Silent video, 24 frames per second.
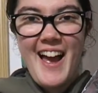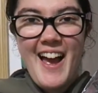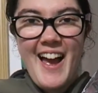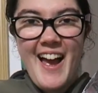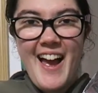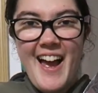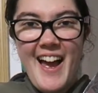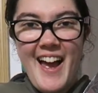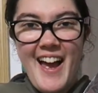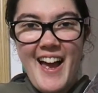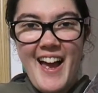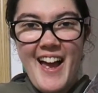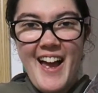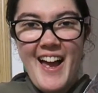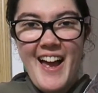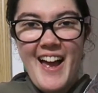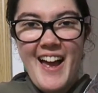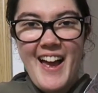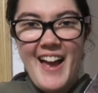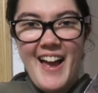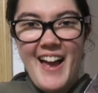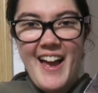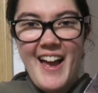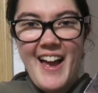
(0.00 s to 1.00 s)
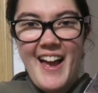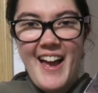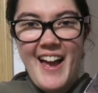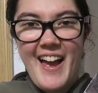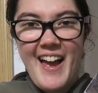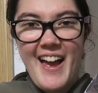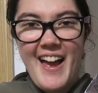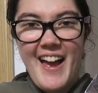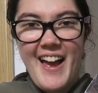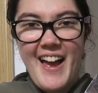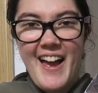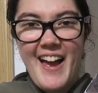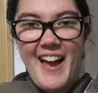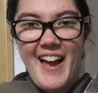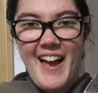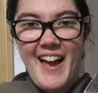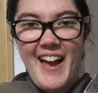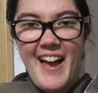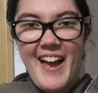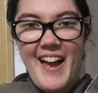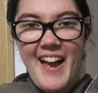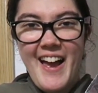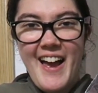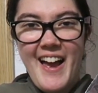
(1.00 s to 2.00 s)

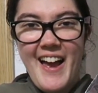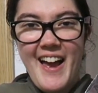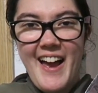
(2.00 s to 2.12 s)
No one is speaking in this clip.